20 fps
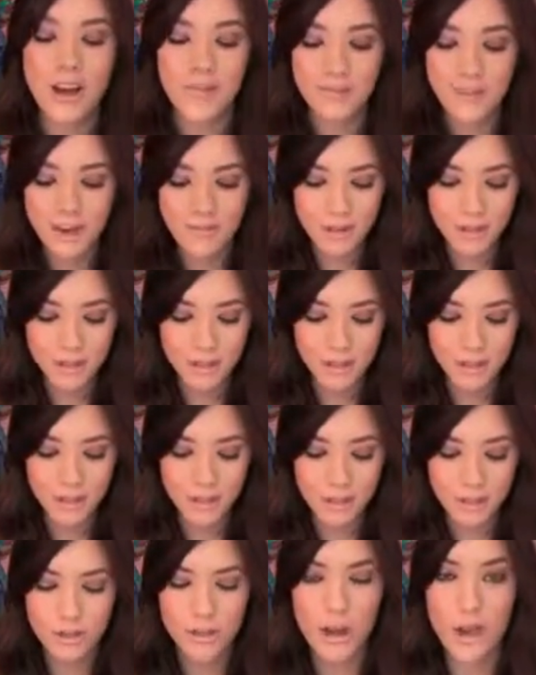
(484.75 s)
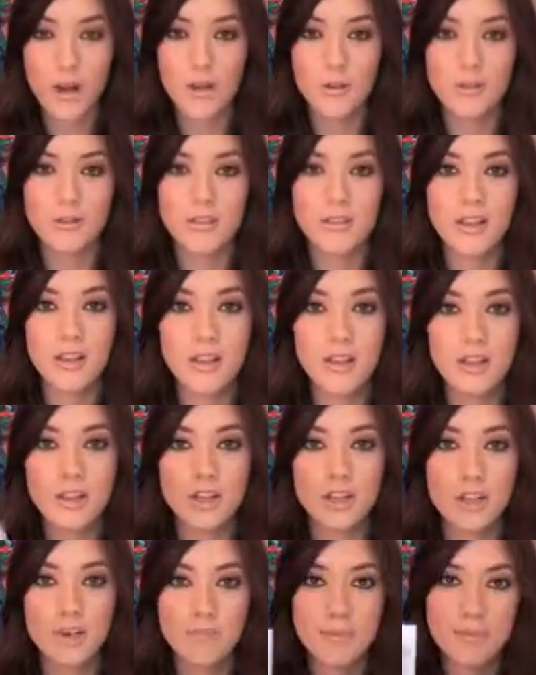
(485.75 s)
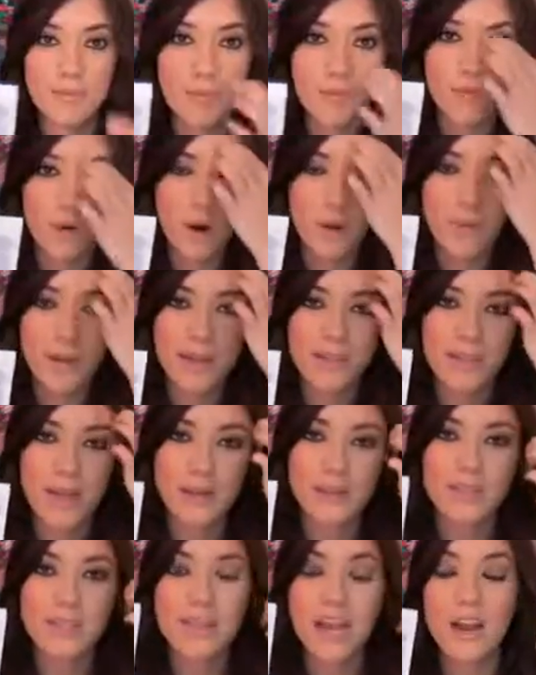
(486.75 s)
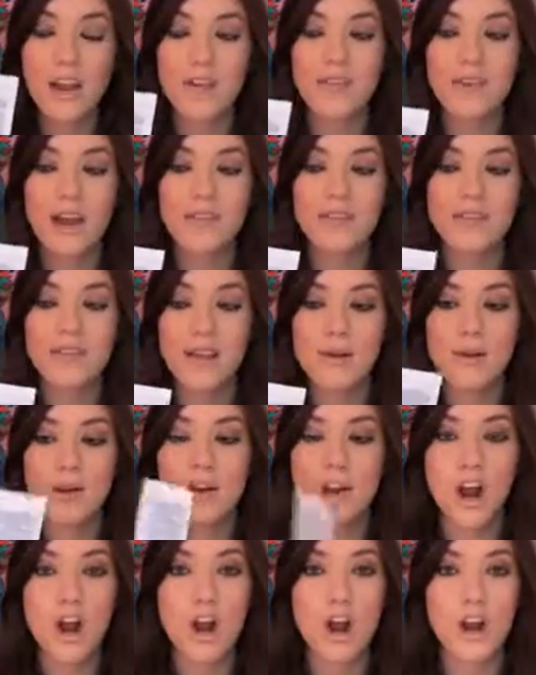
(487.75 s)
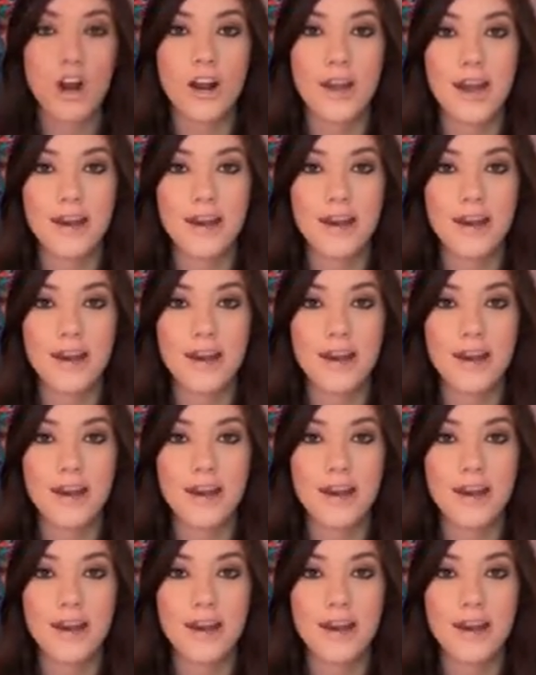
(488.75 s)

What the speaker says: I've never used nose strips before because I was terrified that they were going to hurt.